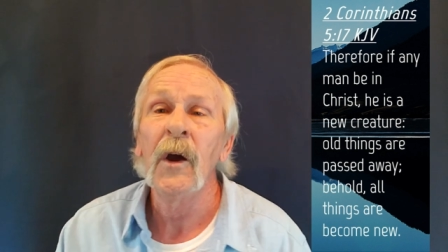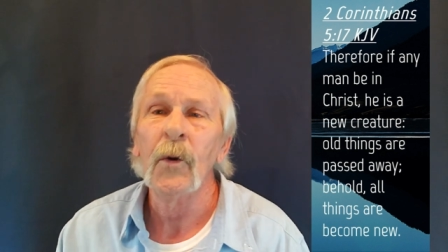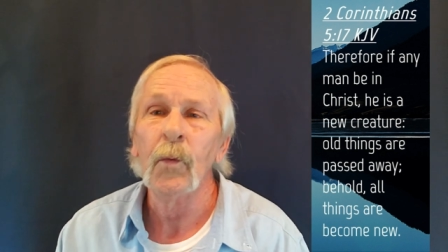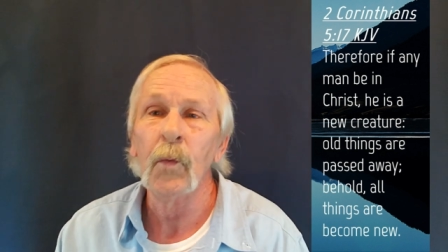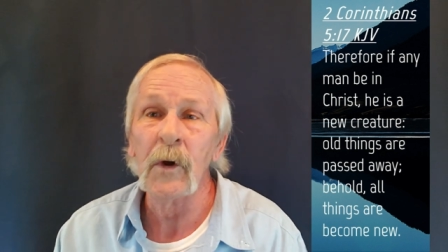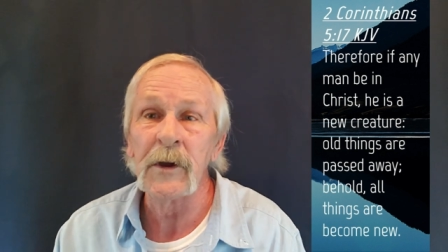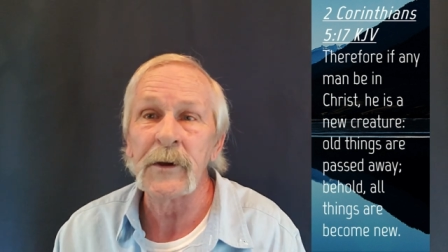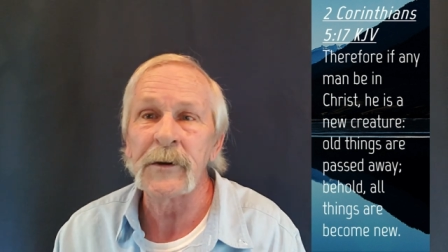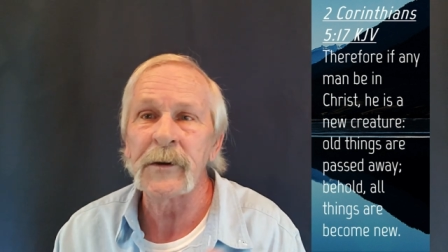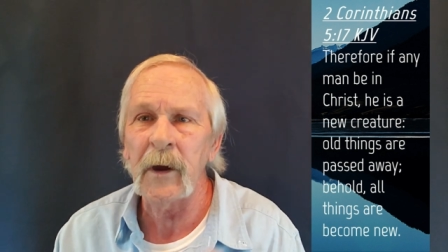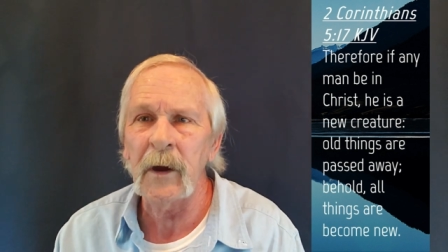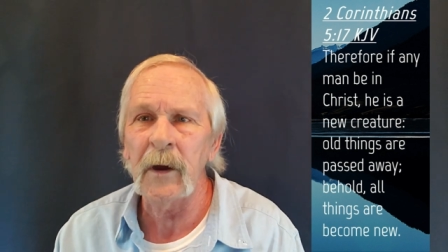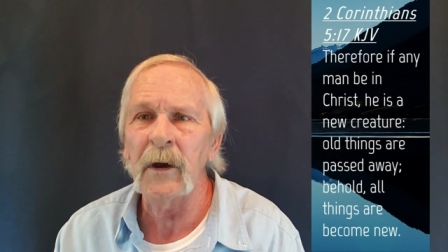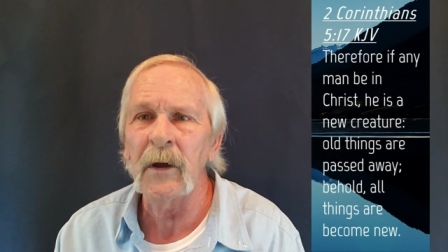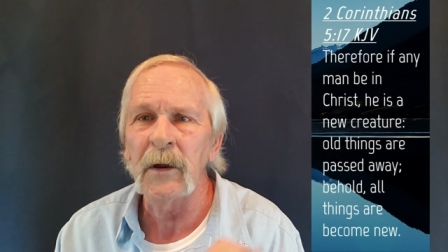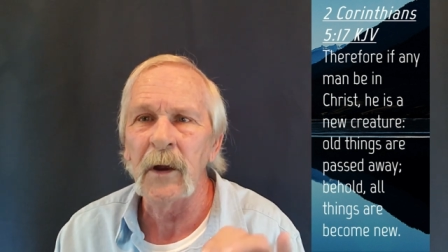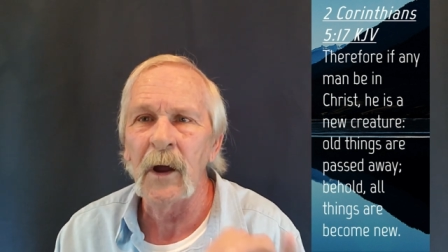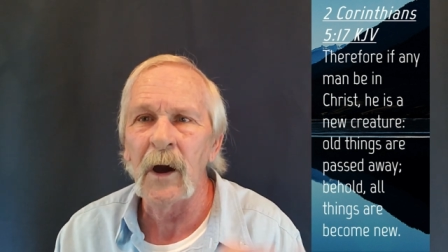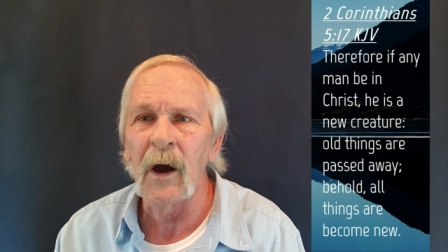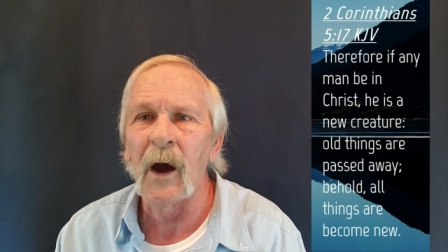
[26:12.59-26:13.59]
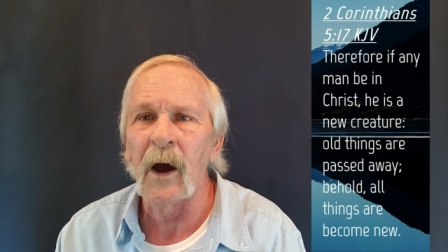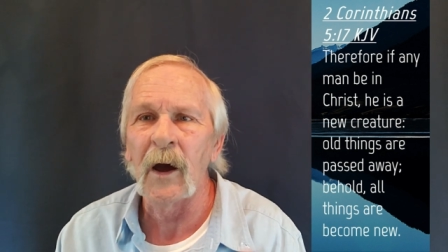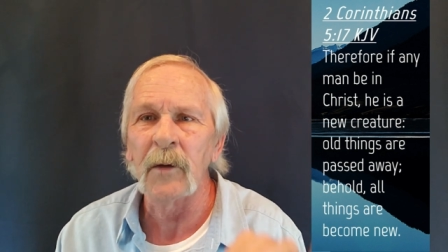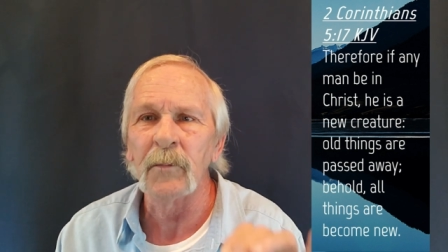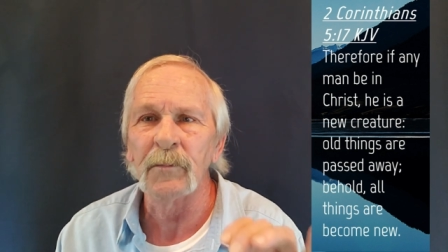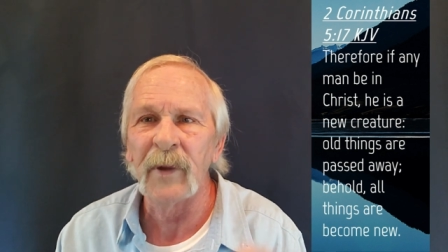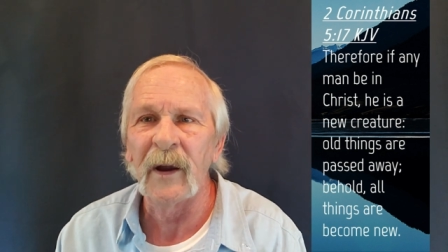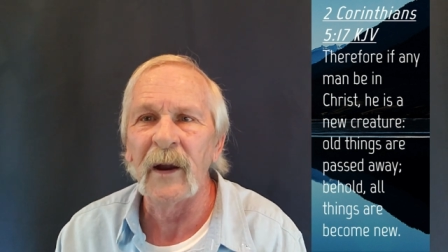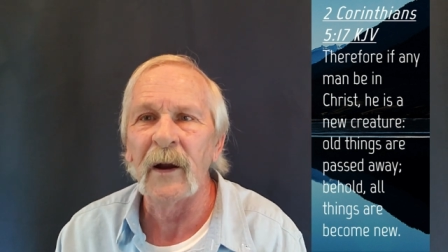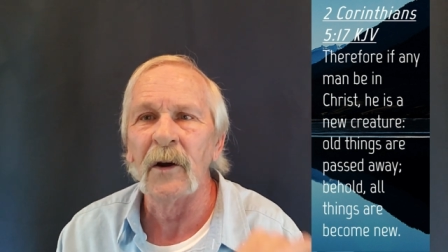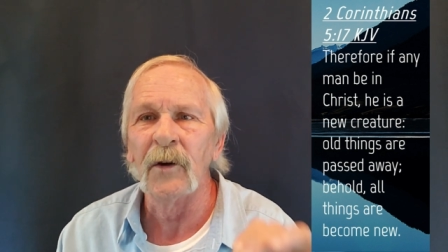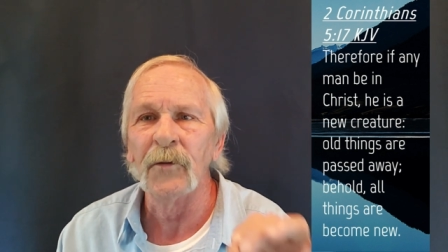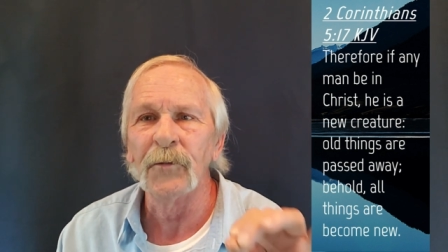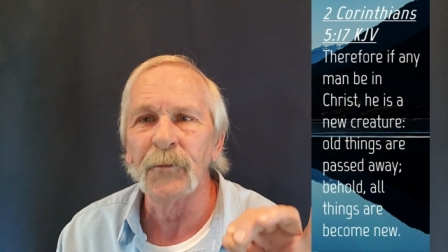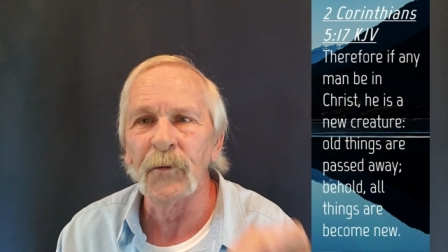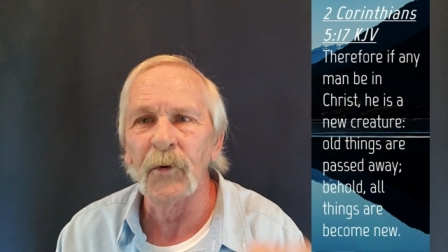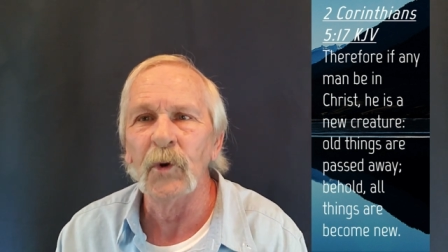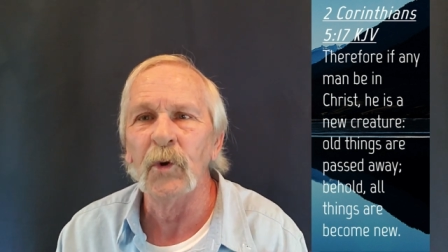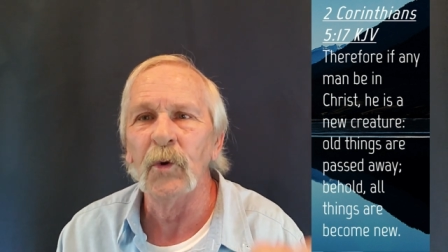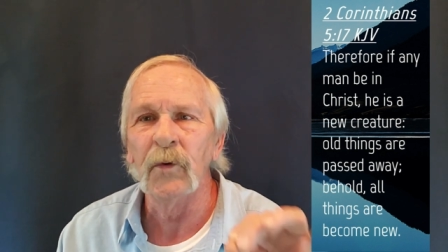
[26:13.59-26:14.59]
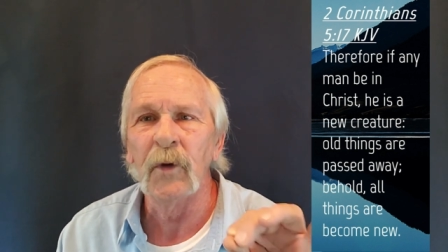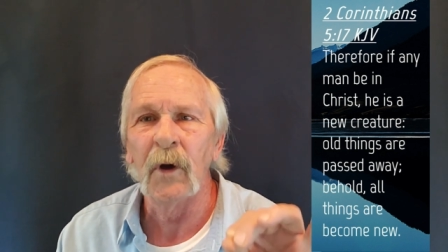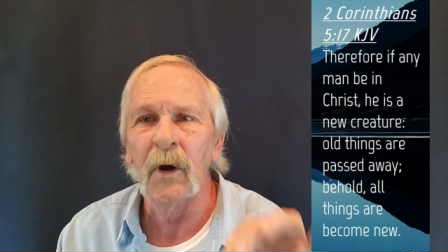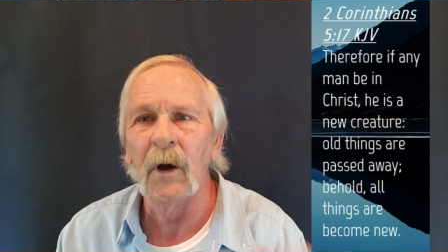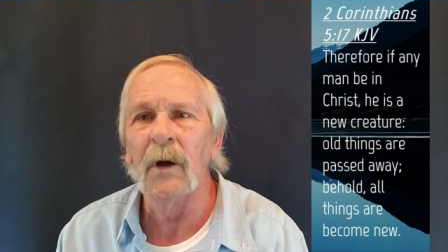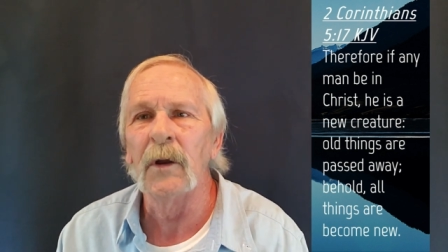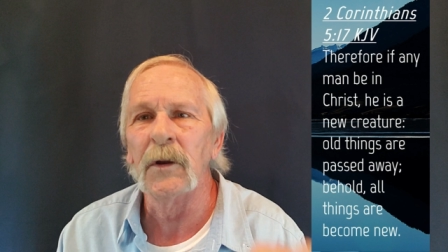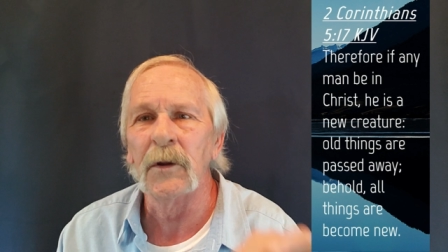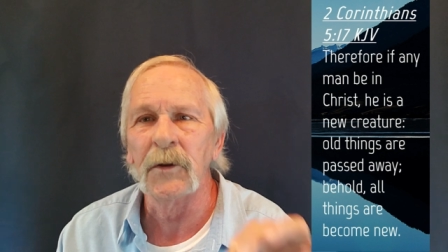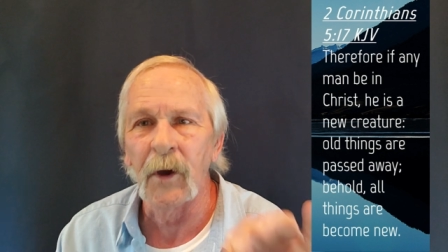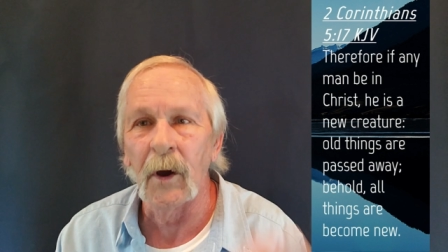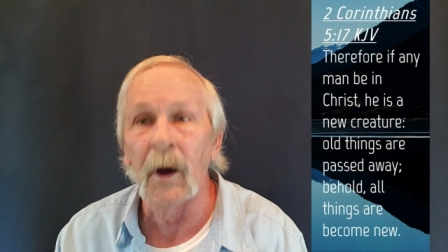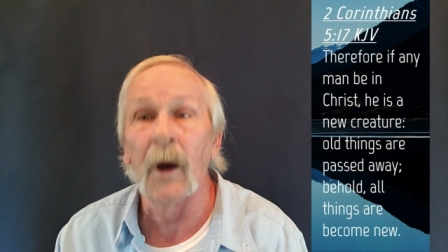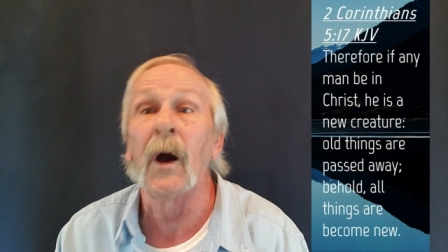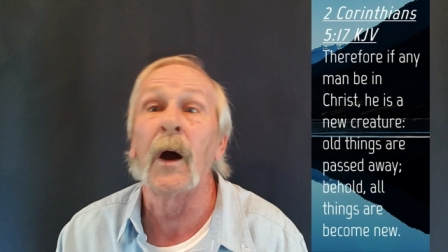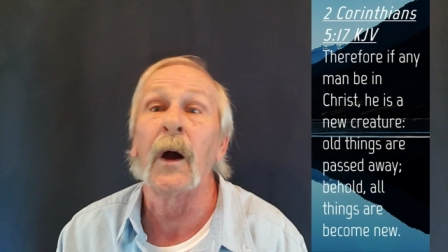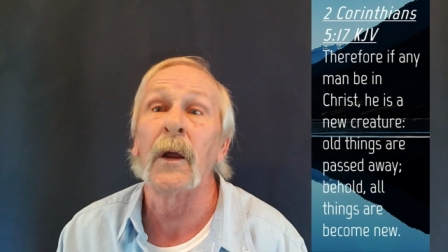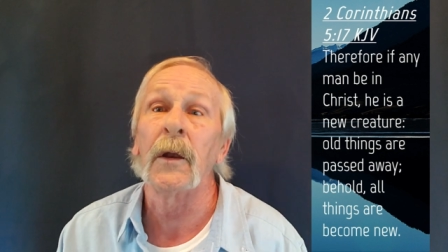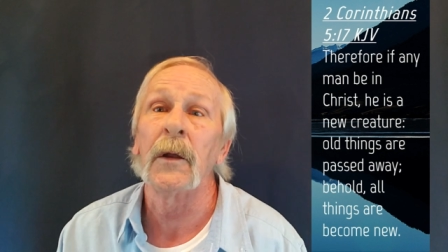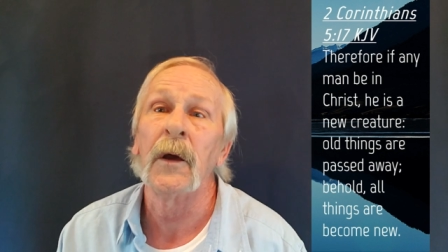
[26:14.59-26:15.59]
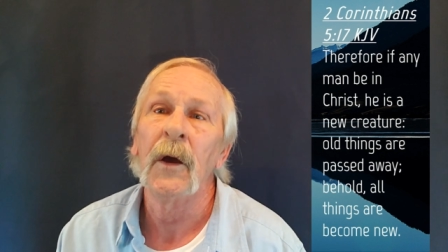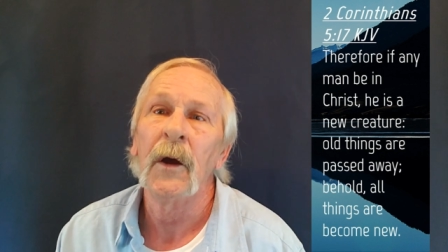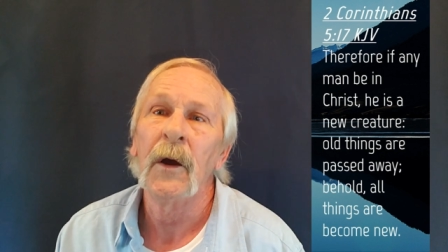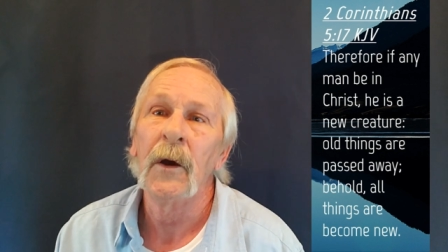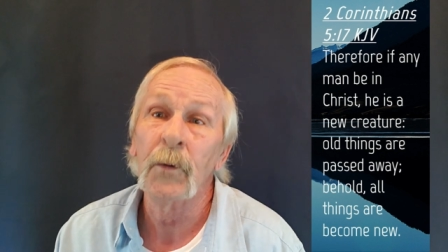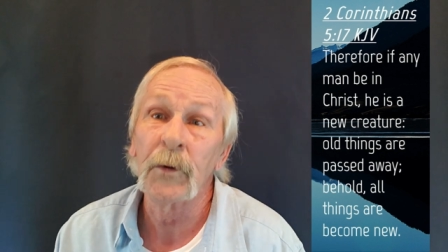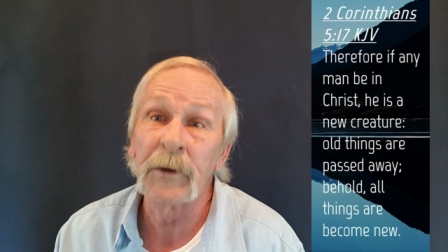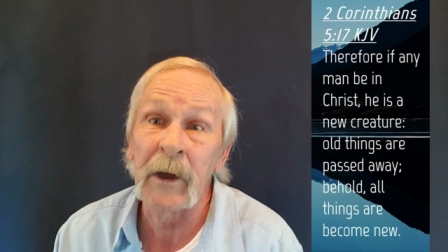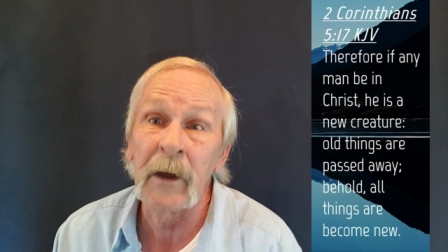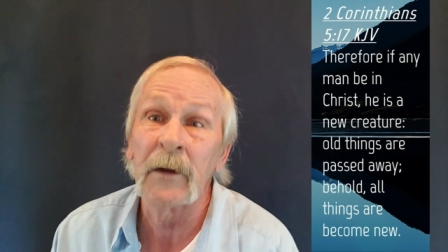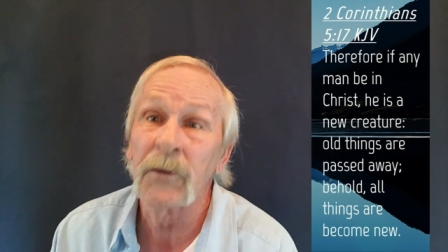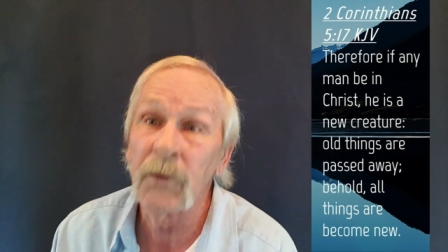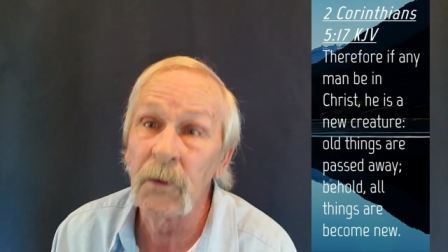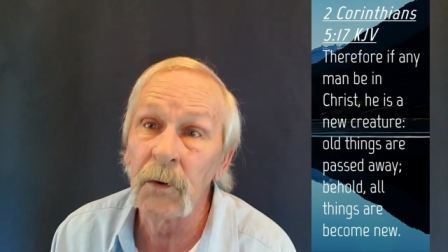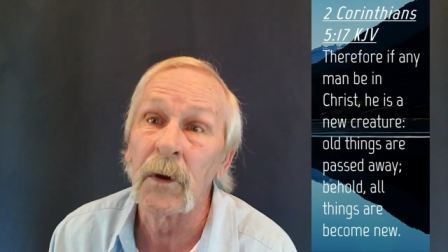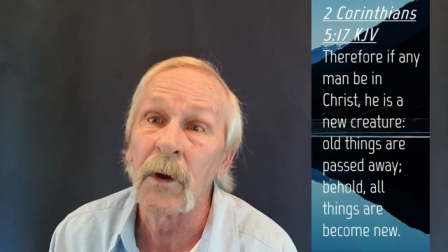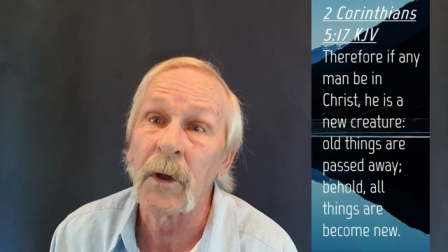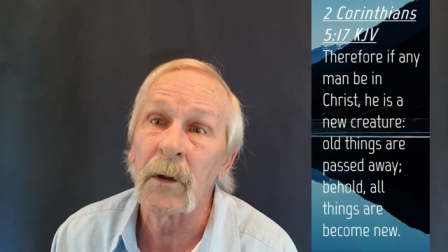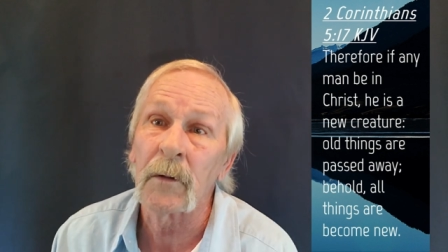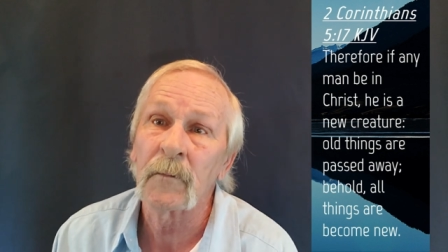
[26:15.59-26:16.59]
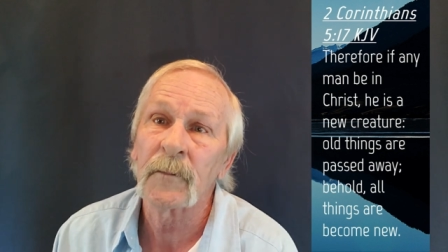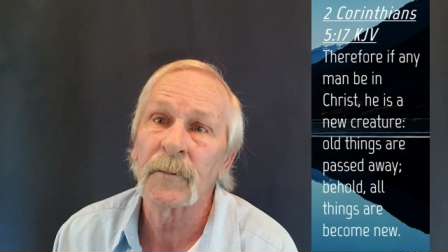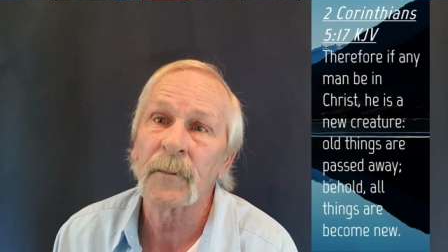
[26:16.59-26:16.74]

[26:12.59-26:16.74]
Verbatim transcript: we cannot bear fruit unto God. We can't do it.